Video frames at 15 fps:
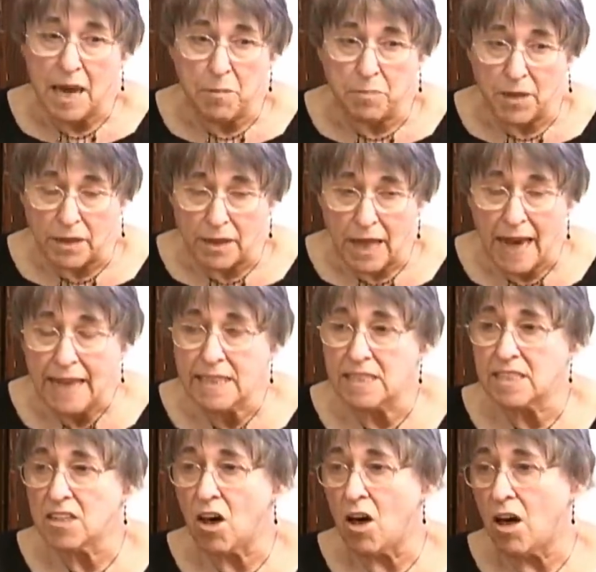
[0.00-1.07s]
kept the
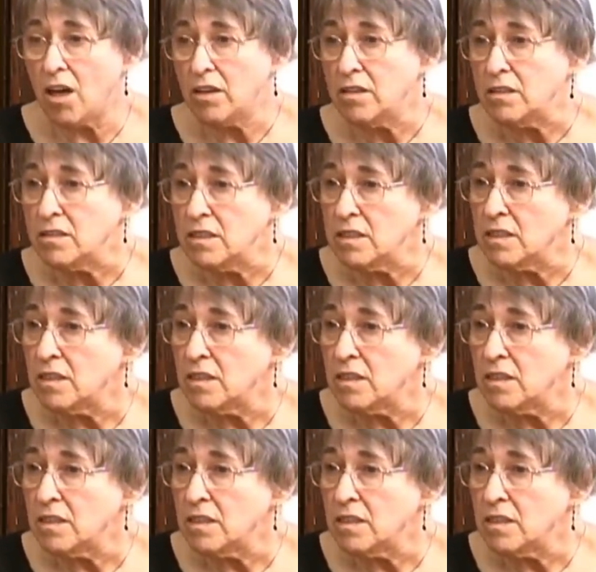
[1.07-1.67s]
lights on,